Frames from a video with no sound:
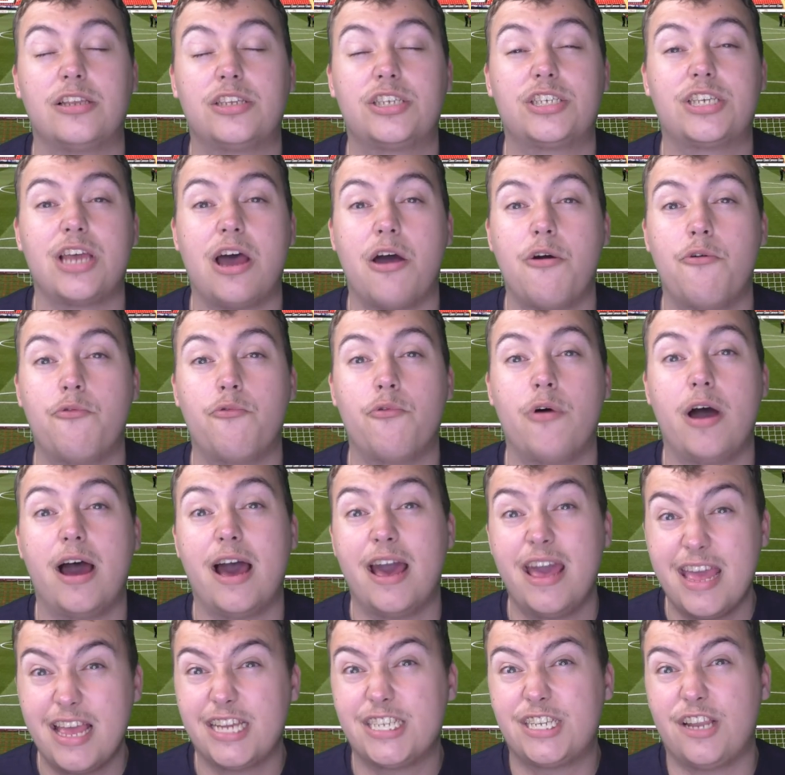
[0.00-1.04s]
So
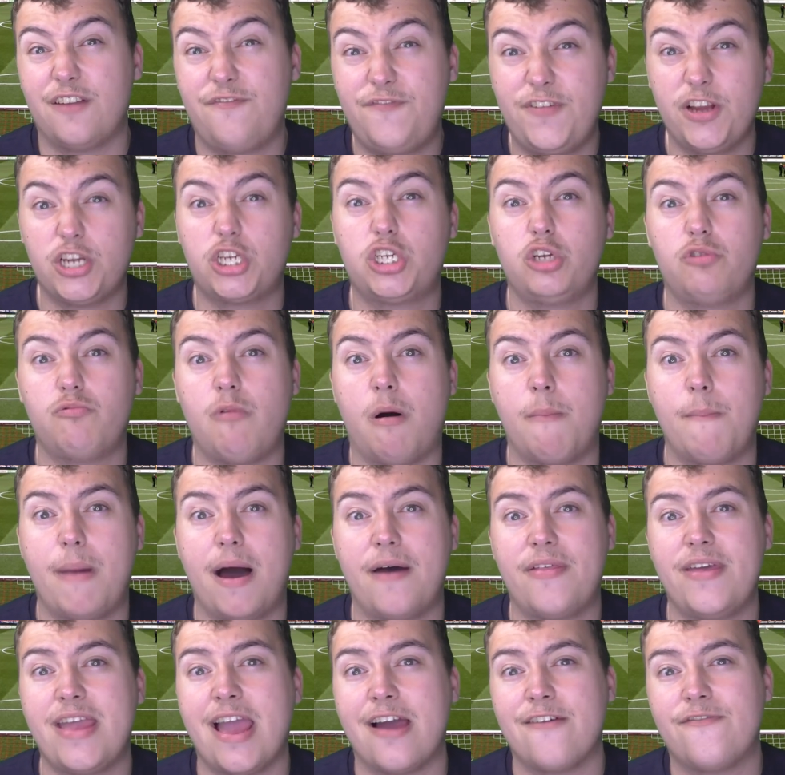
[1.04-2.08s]
it's an official one
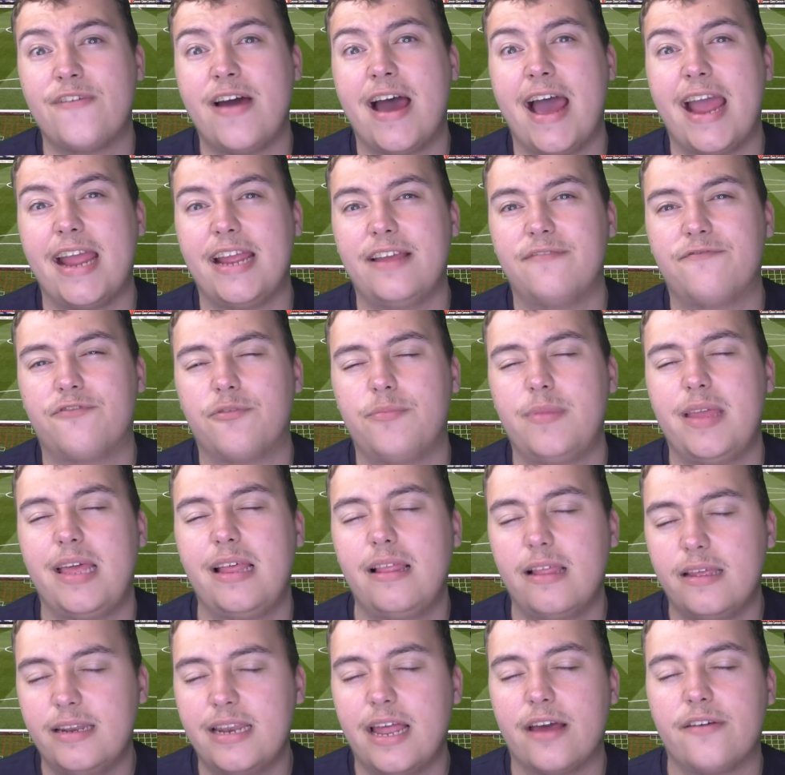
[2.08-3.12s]
by the FA, from the
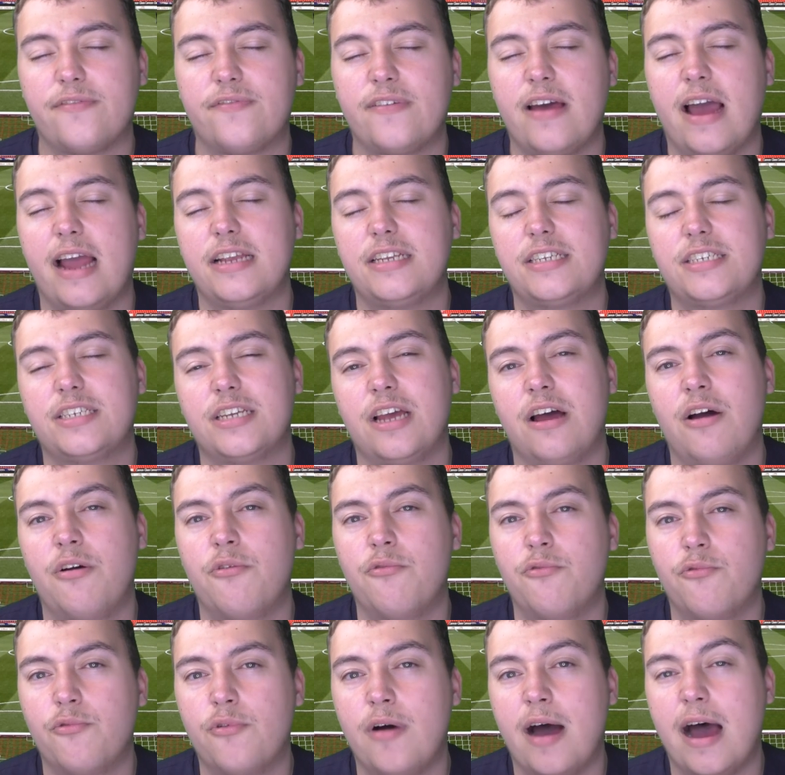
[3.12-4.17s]
England FA.
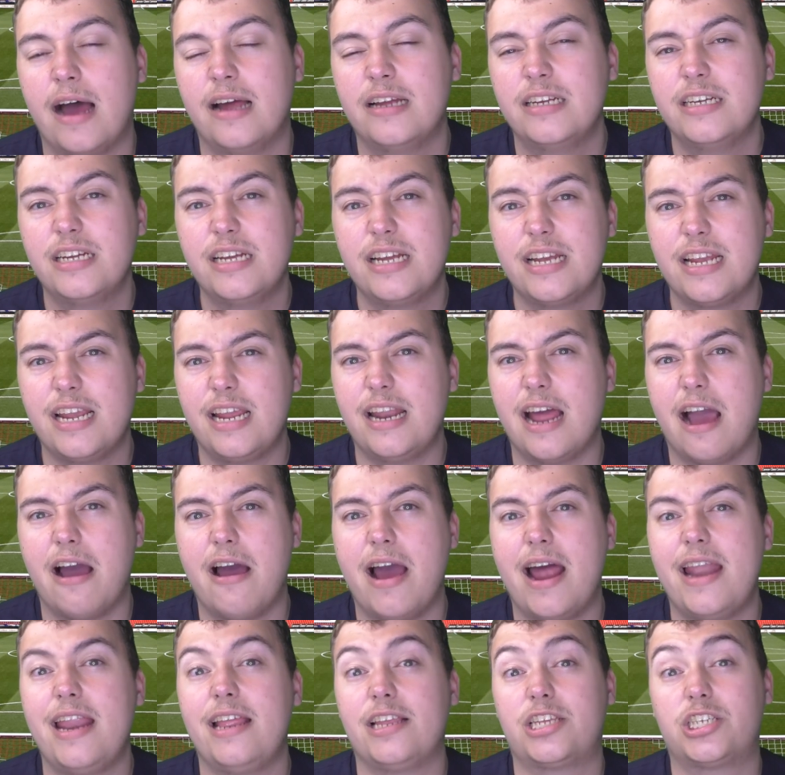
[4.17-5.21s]
So you know,
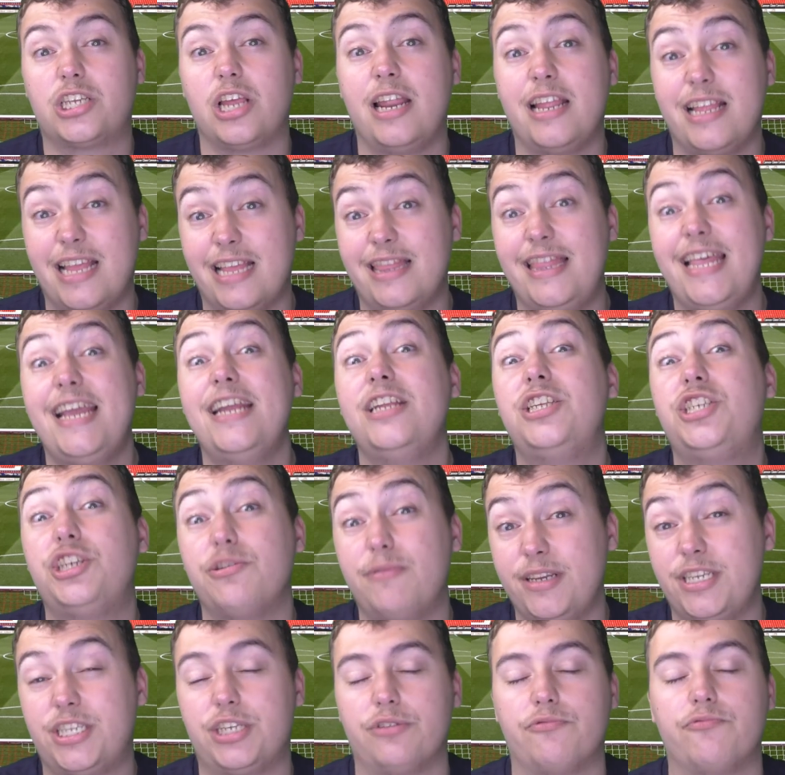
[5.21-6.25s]
and it leads
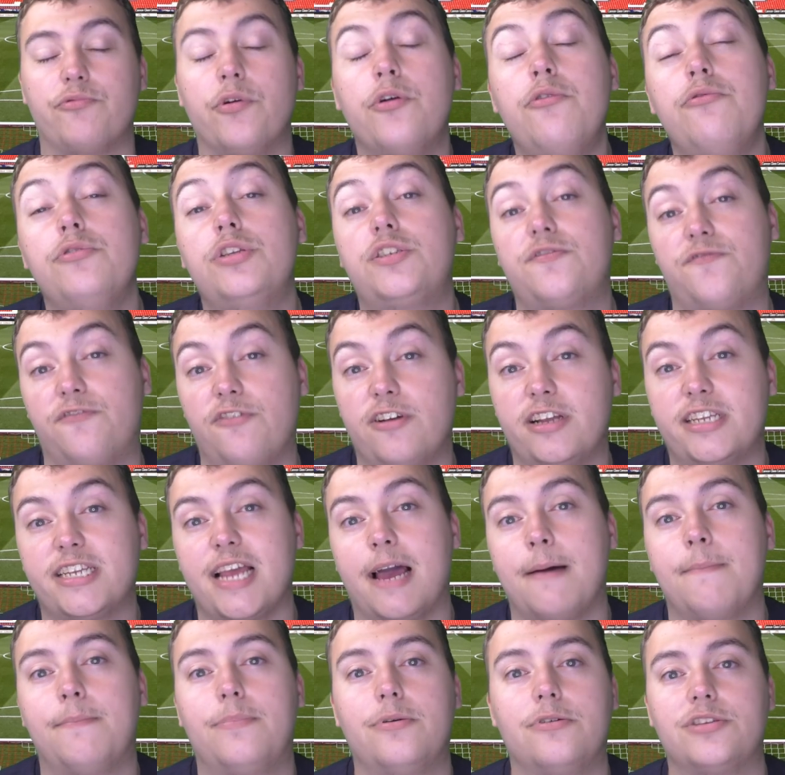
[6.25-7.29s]
you into routes, for
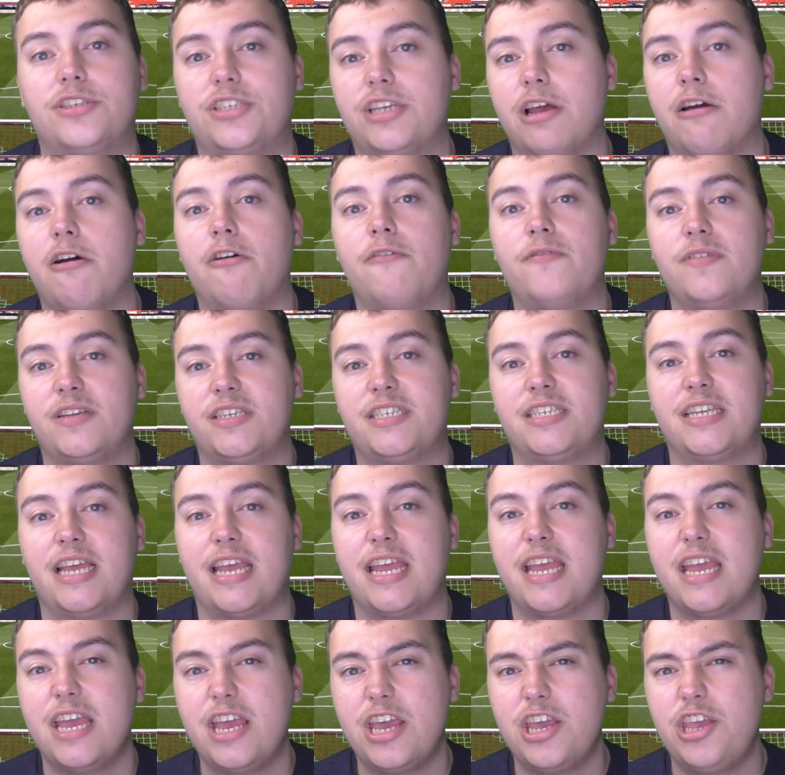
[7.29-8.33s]
example. So
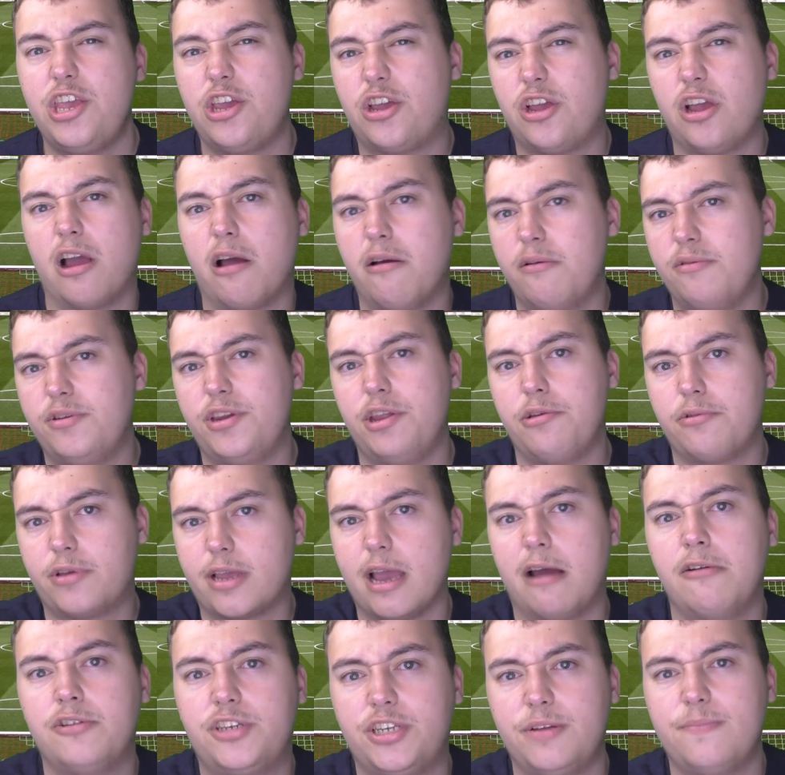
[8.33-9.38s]
obviously, you could go and do
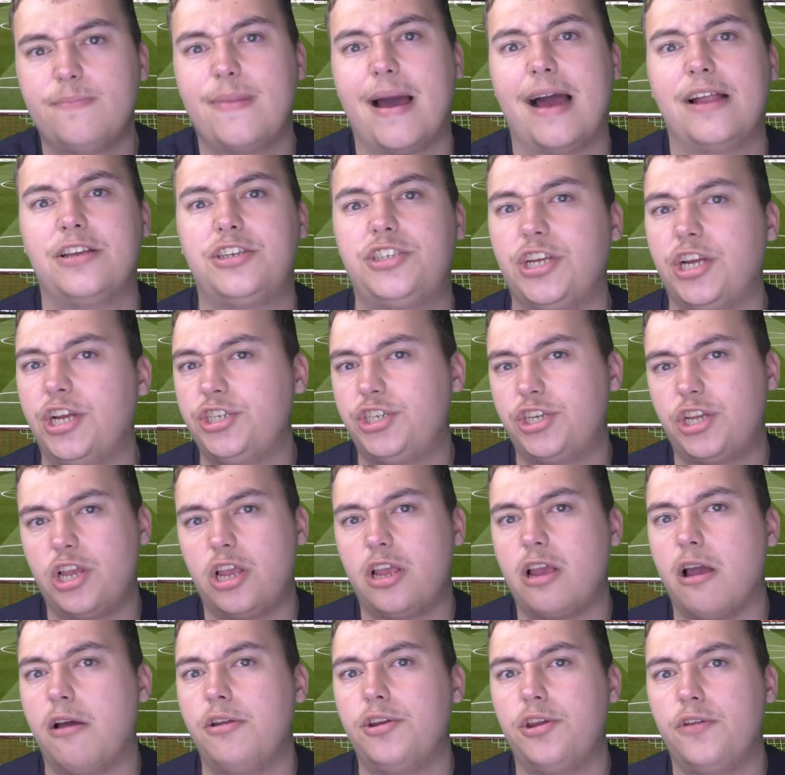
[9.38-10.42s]
coaching badges, you
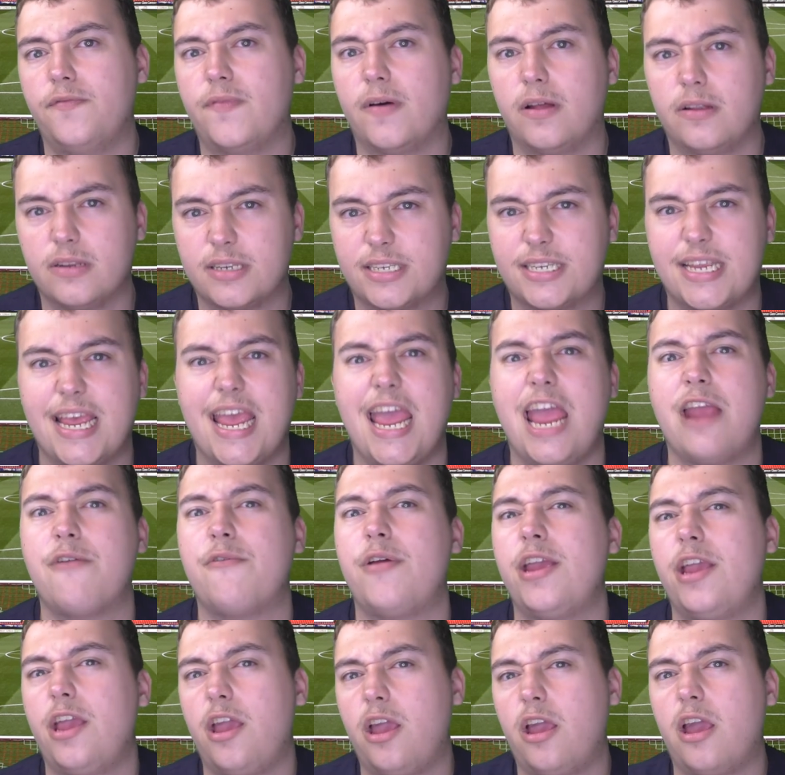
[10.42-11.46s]
could go and do
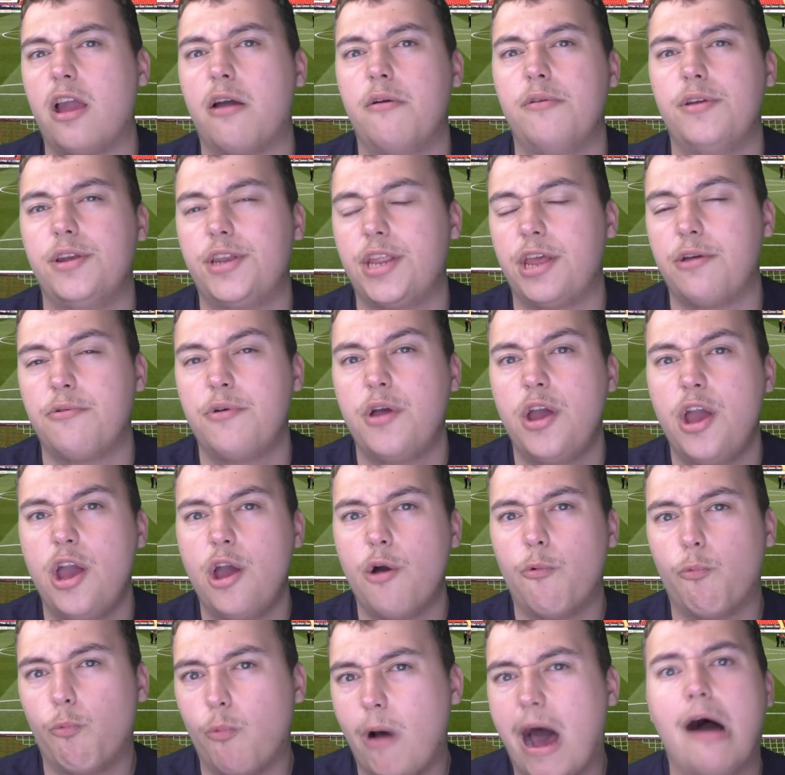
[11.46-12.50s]
volunteering, you could go and do
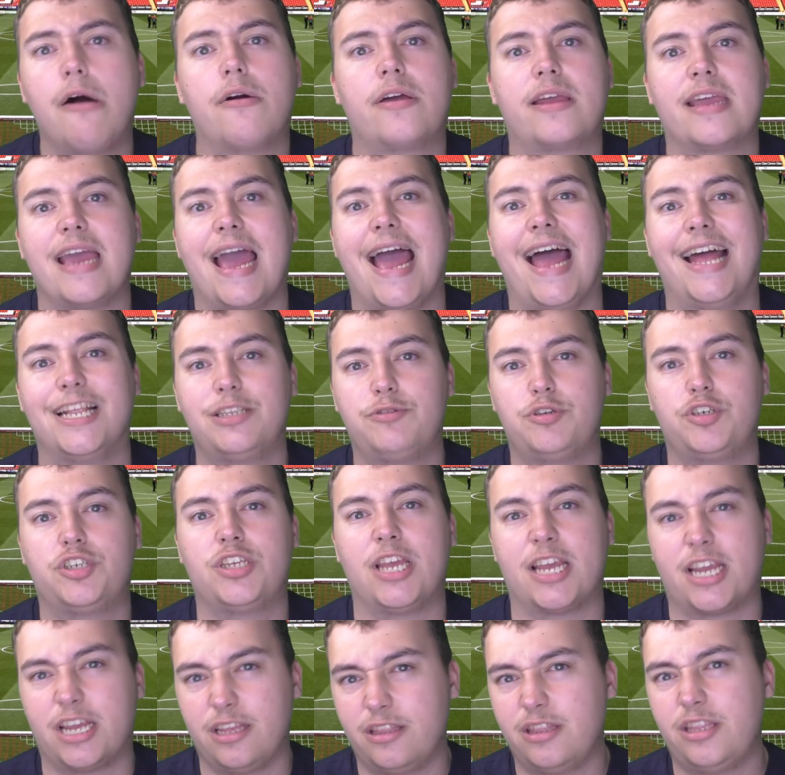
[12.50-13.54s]
Wildcats, which is
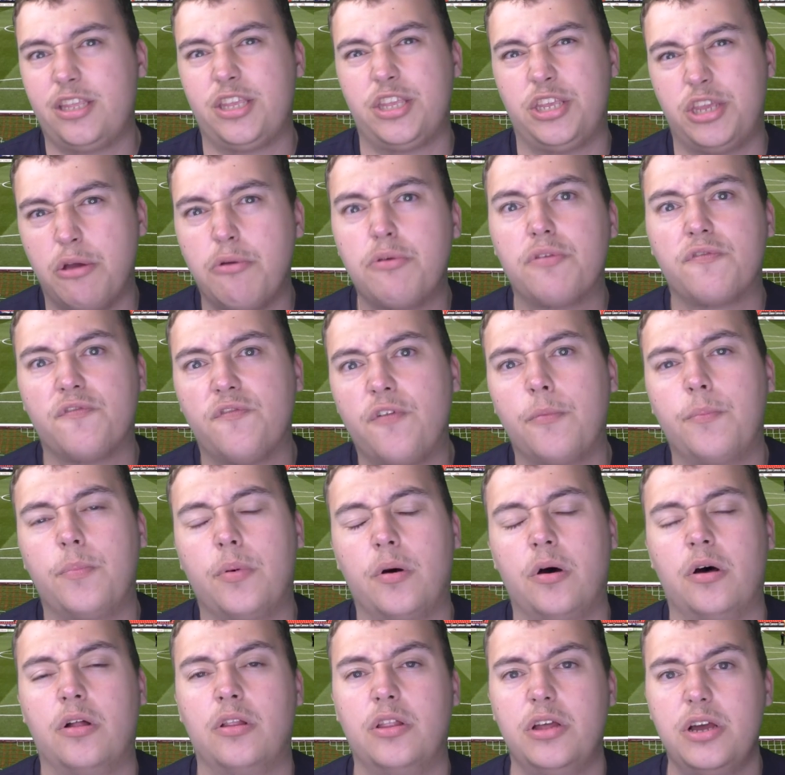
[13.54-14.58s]
like a youth
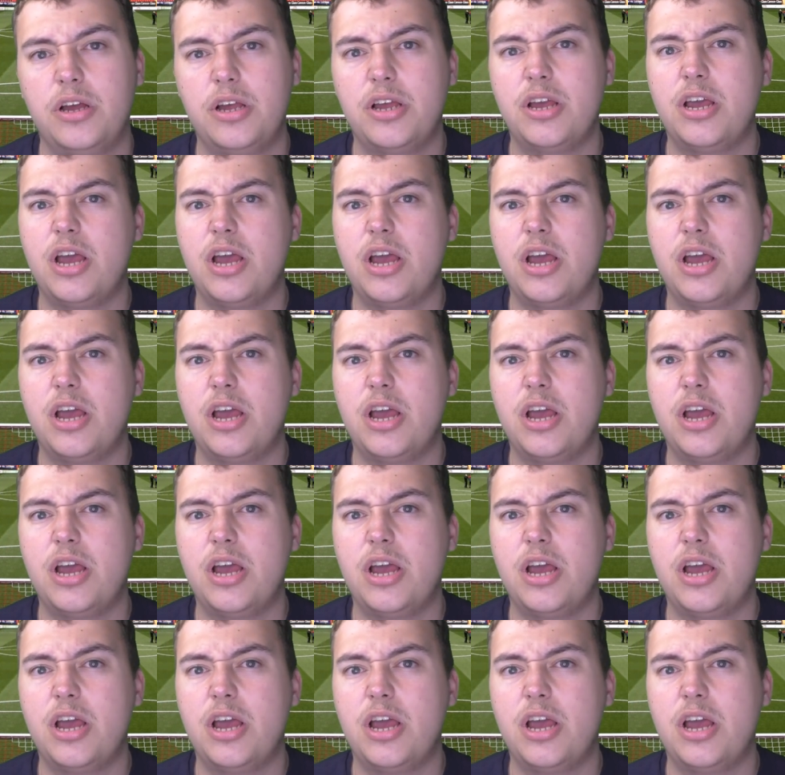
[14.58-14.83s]
football.